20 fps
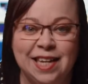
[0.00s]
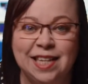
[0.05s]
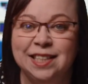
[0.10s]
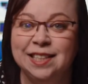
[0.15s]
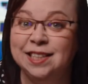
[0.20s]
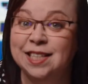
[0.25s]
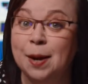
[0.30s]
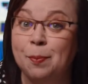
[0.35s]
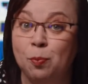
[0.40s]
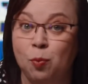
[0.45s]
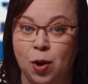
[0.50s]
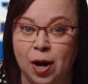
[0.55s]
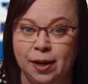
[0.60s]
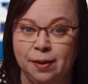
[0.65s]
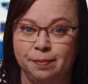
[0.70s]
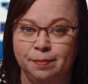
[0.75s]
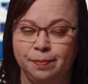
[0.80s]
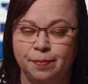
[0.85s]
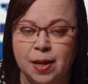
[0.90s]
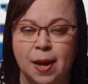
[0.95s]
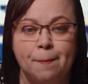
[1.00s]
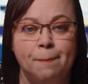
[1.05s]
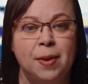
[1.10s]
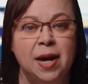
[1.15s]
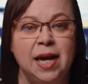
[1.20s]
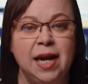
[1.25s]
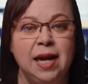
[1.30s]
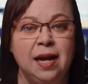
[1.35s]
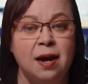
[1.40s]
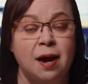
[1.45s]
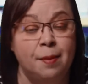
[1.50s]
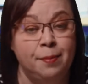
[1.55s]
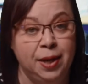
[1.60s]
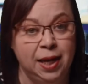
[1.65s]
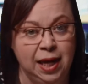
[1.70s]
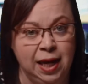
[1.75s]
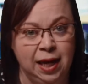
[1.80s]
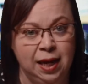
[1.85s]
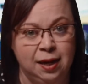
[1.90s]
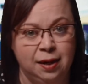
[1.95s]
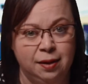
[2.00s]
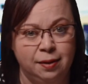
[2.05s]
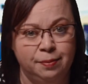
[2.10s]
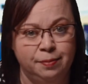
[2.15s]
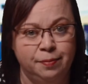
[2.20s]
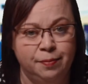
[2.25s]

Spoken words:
Step one, money coming in.